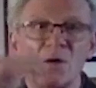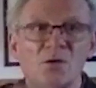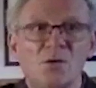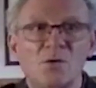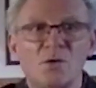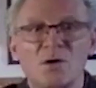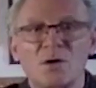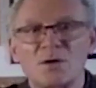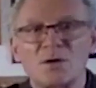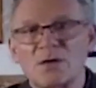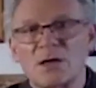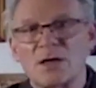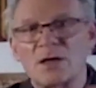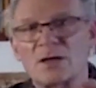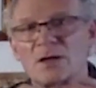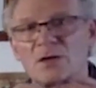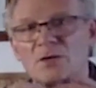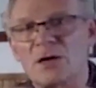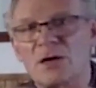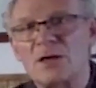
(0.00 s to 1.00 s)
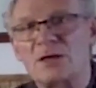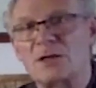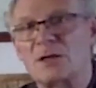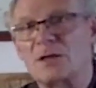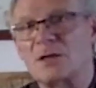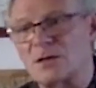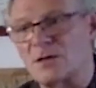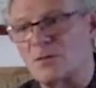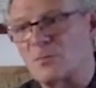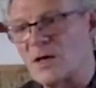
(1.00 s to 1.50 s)
you can tell a great
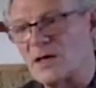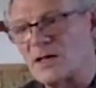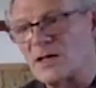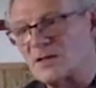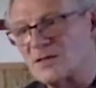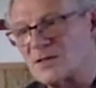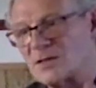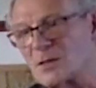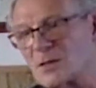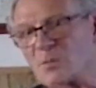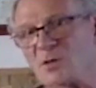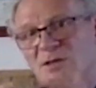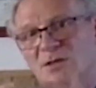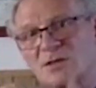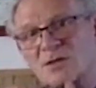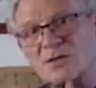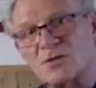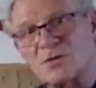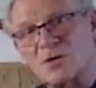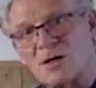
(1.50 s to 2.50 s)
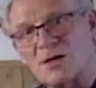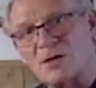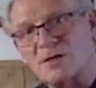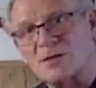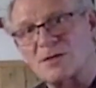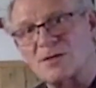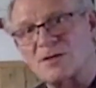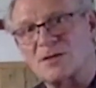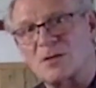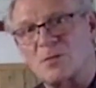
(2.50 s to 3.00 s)
deal about, is someone
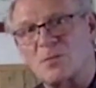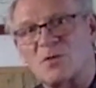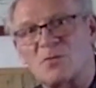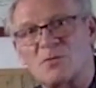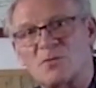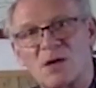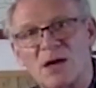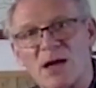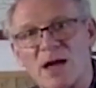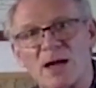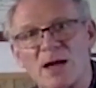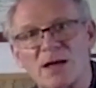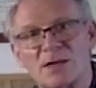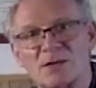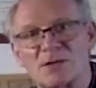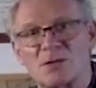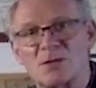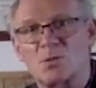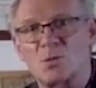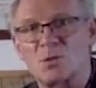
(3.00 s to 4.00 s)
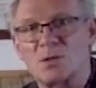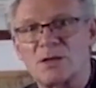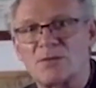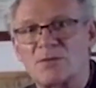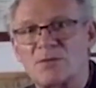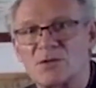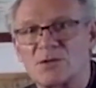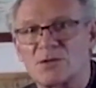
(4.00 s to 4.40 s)
stressed, is someone relaxed, or whatever.